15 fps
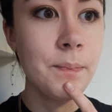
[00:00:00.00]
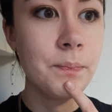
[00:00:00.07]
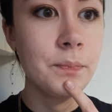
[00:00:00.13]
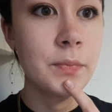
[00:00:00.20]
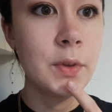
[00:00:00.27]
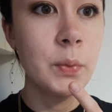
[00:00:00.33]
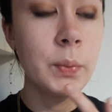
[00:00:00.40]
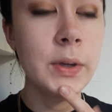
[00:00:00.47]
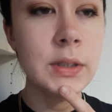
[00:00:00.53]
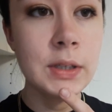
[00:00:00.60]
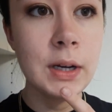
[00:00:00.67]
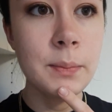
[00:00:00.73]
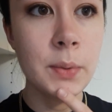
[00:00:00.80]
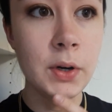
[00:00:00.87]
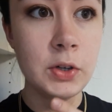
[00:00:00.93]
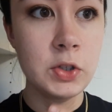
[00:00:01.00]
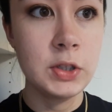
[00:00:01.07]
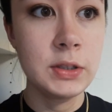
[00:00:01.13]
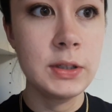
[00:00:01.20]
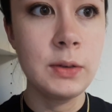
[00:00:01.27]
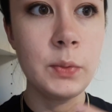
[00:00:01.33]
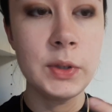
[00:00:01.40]
The reason I
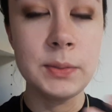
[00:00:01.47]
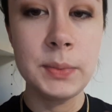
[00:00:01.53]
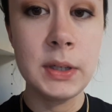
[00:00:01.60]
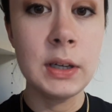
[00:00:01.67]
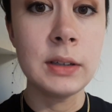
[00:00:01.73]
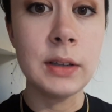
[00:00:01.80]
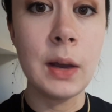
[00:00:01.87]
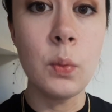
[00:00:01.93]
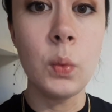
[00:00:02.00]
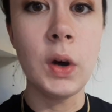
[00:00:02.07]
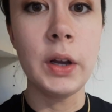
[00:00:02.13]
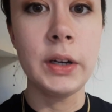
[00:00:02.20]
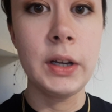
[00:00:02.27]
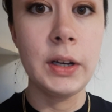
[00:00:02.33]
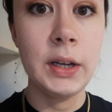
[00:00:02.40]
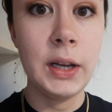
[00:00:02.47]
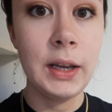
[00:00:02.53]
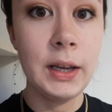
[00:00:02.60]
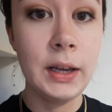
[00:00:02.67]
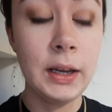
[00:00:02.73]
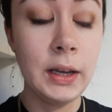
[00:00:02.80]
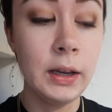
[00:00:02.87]
purchased it was because I wanted
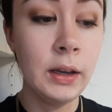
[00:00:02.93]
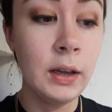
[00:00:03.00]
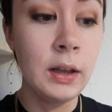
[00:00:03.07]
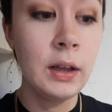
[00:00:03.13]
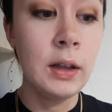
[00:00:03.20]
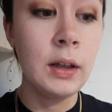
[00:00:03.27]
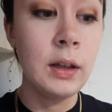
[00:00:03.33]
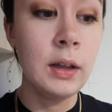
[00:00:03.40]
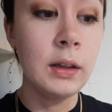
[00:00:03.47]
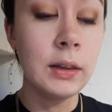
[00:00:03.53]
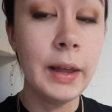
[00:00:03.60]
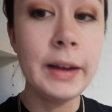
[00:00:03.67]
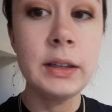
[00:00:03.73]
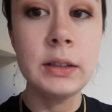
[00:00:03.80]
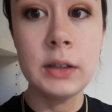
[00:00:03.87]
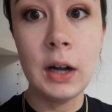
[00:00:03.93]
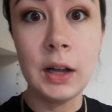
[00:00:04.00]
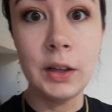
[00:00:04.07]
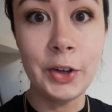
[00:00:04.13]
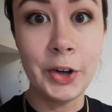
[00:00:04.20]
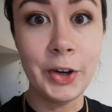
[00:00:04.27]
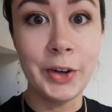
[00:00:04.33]
a light
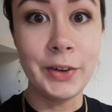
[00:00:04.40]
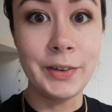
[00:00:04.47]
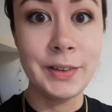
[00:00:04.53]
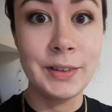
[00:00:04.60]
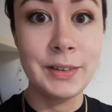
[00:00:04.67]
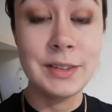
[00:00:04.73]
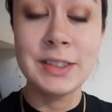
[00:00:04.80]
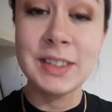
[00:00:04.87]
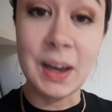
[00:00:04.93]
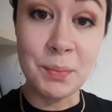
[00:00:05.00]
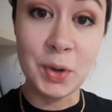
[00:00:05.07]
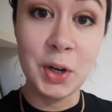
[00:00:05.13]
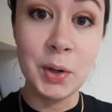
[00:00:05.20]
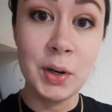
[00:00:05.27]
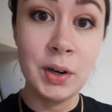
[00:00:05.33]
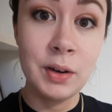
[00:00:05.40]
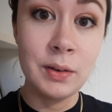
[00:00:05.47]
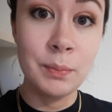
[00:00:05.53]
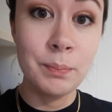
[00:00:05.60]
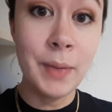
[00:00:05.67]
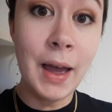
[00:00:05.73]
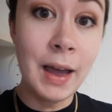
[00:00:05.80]
colored summer
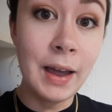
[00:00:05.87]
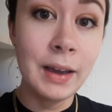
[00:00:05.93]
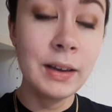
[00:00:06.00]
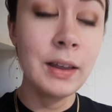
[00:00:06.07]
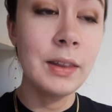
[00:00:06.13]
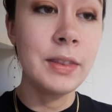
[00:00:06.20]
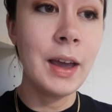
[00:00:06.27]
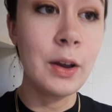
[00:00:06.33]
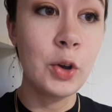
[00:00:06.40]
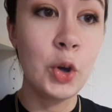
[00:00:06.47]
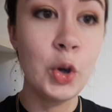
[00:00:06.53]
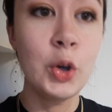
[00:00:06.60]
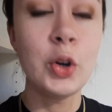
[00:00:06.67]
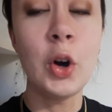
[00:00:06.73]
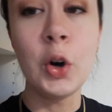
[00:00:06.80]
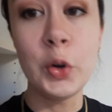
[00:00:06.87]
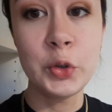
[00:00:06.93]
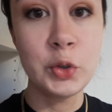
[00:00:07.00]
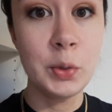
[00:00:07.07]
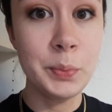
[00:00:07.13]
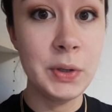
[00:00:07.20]
bag that could also be